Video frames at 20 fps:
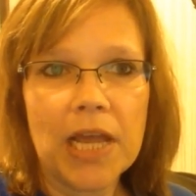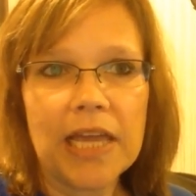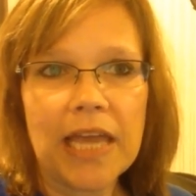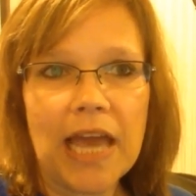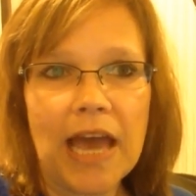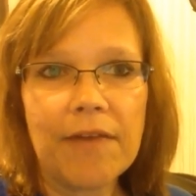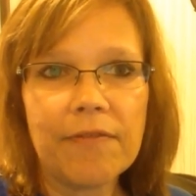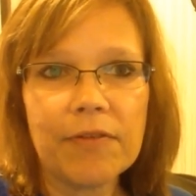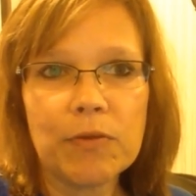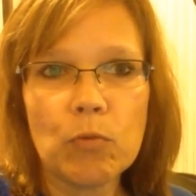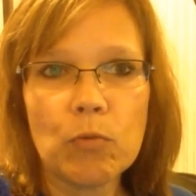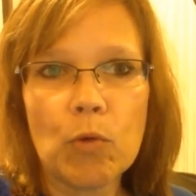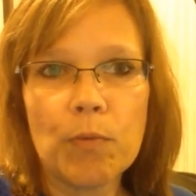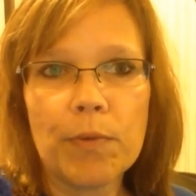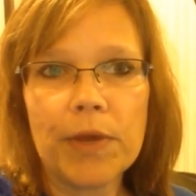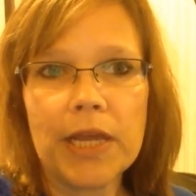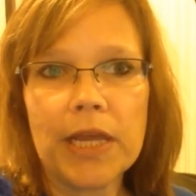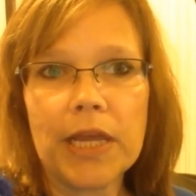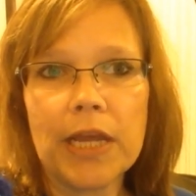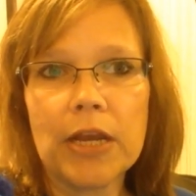Gavin will
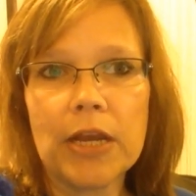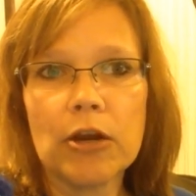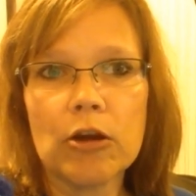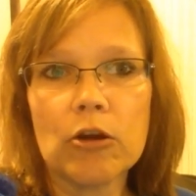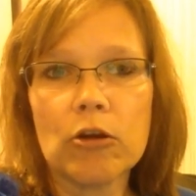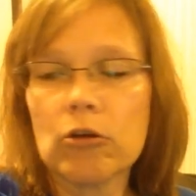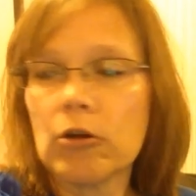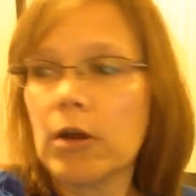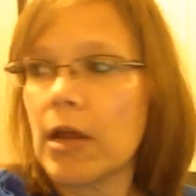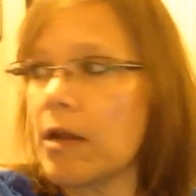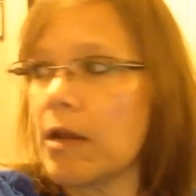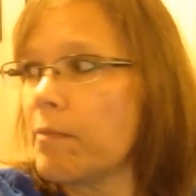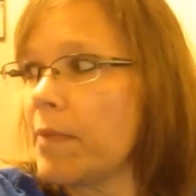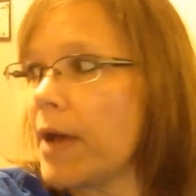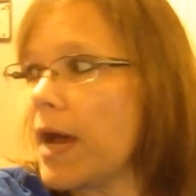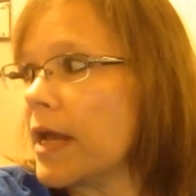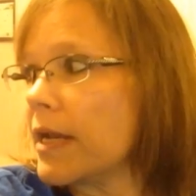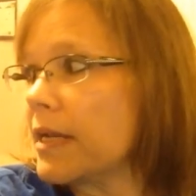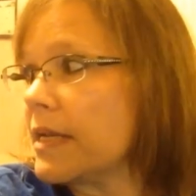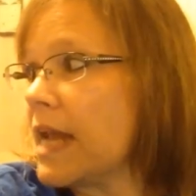be here at
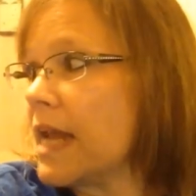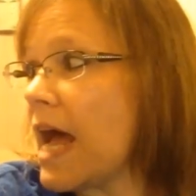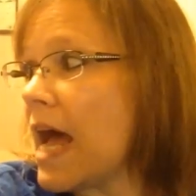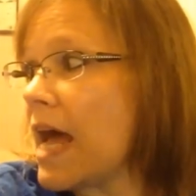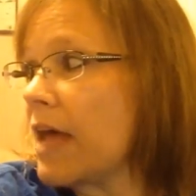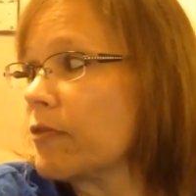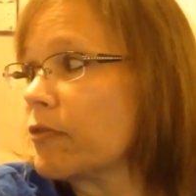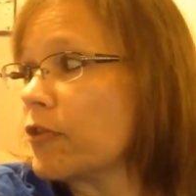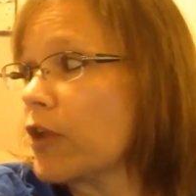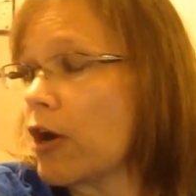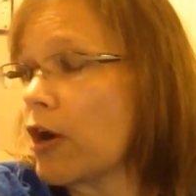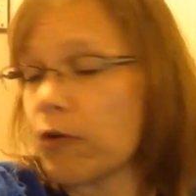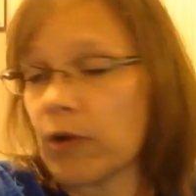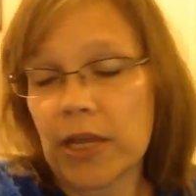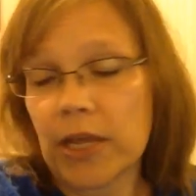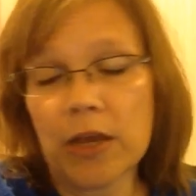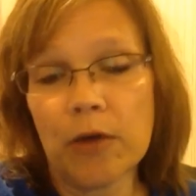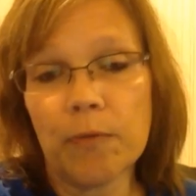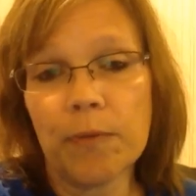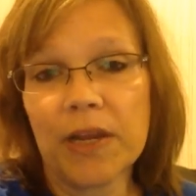about
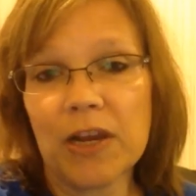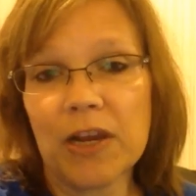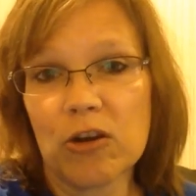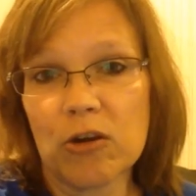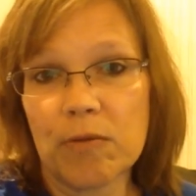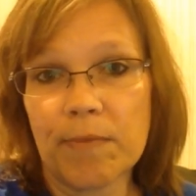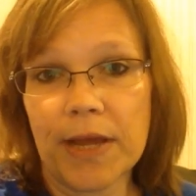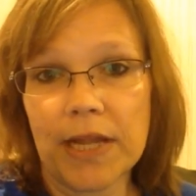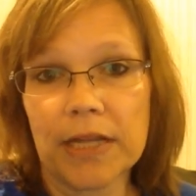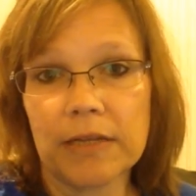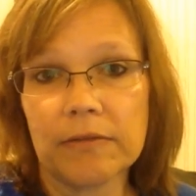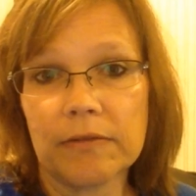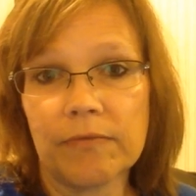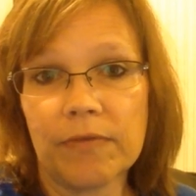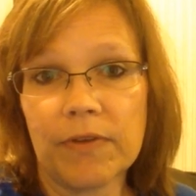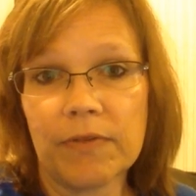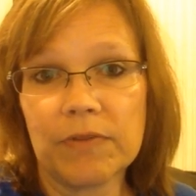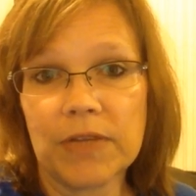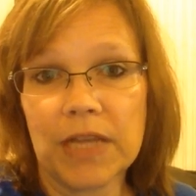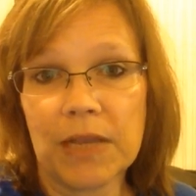9:30. He'll be here in about
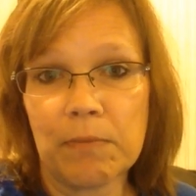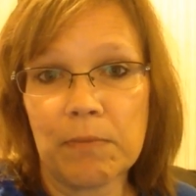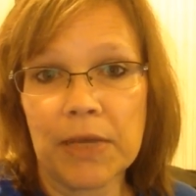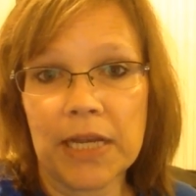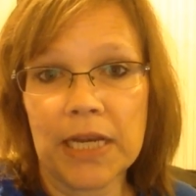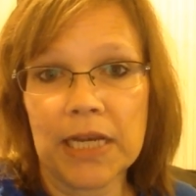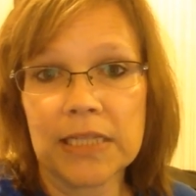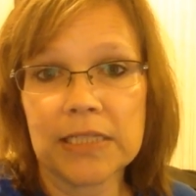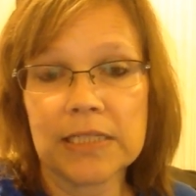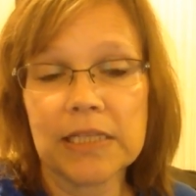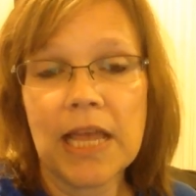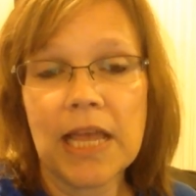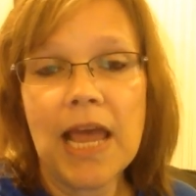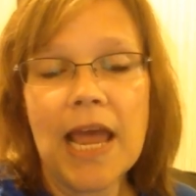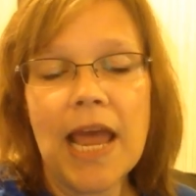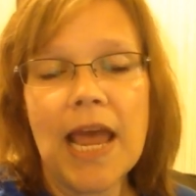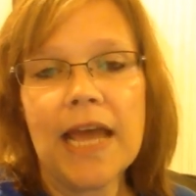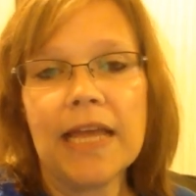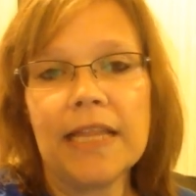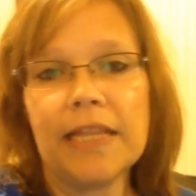15 minutes.
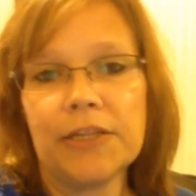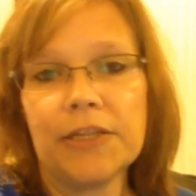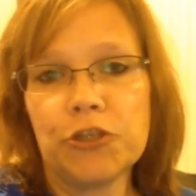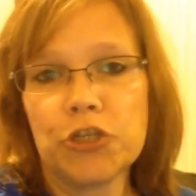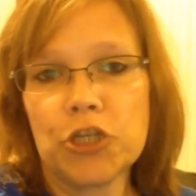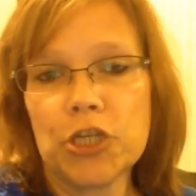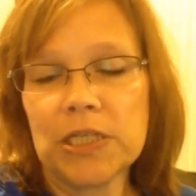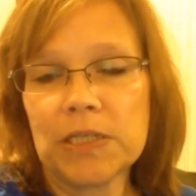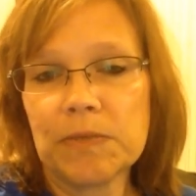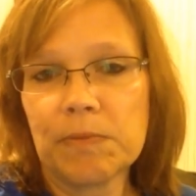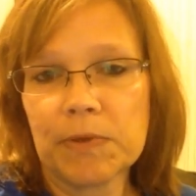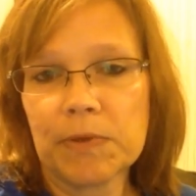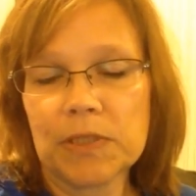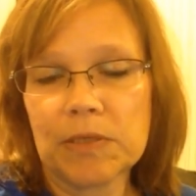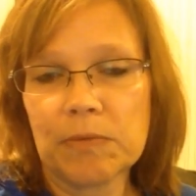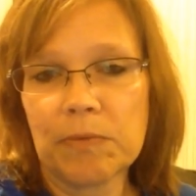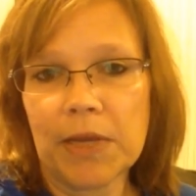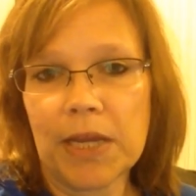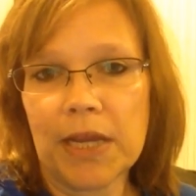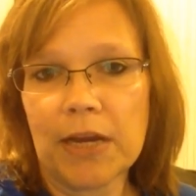And then she's supposed
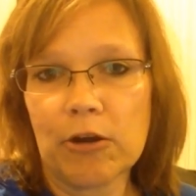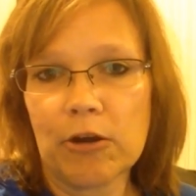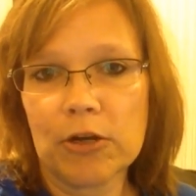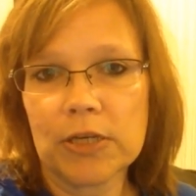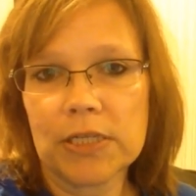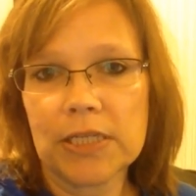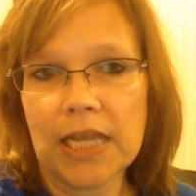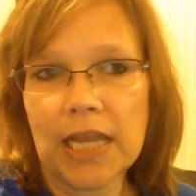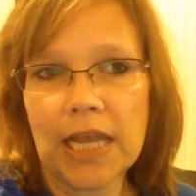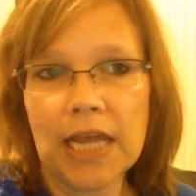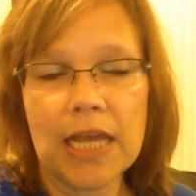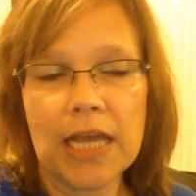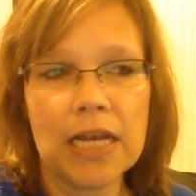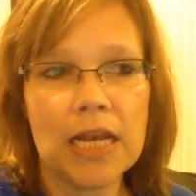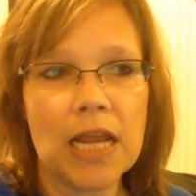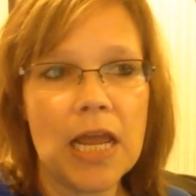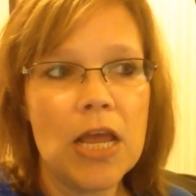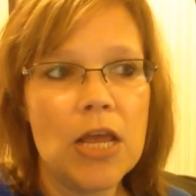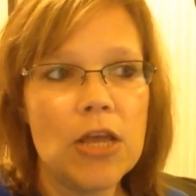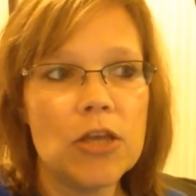to be here at 10.